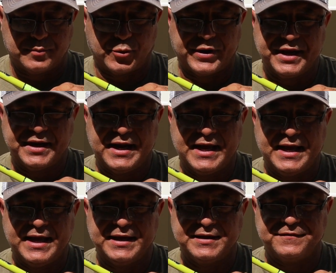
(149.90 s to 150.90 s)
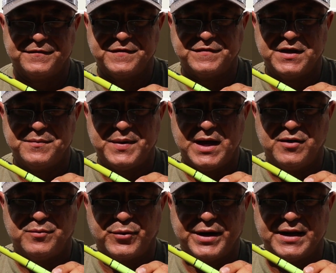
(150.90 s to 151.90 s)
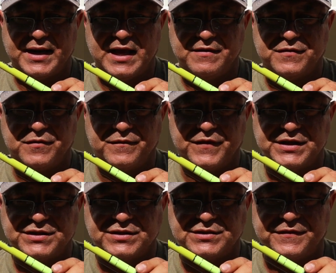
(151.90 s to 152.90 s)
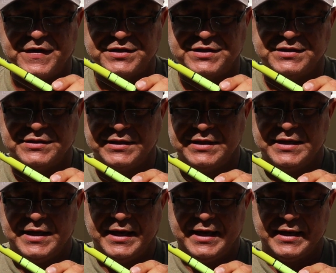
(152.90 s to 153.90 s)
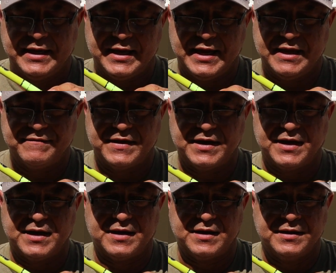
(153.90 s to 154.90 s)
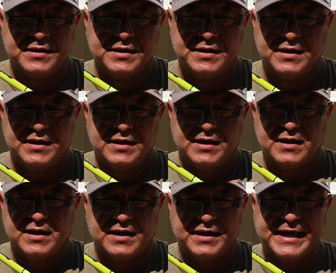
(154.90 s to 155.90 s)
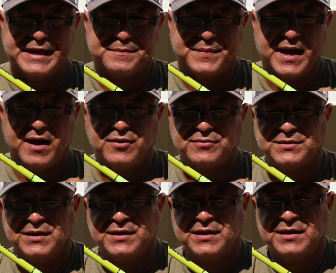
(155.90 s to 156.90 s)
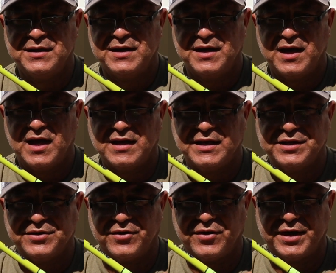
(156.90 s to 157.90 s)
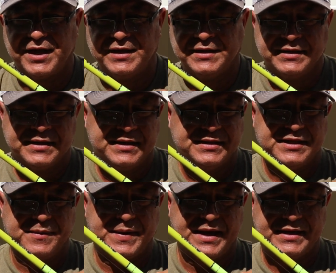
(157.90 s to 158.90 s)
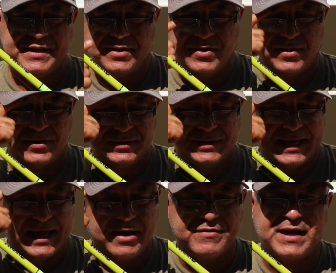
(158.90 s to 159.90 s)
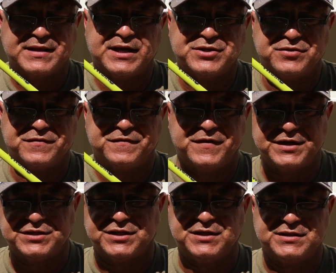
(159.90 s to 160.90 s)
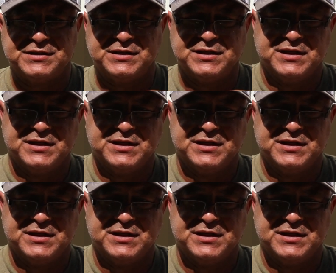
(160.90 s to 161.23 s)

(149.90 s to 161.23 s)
braid line, 15-pound braid line from Vicious Fishing, and I have a 8-pound leader on it. Depending on the area that you're fishing,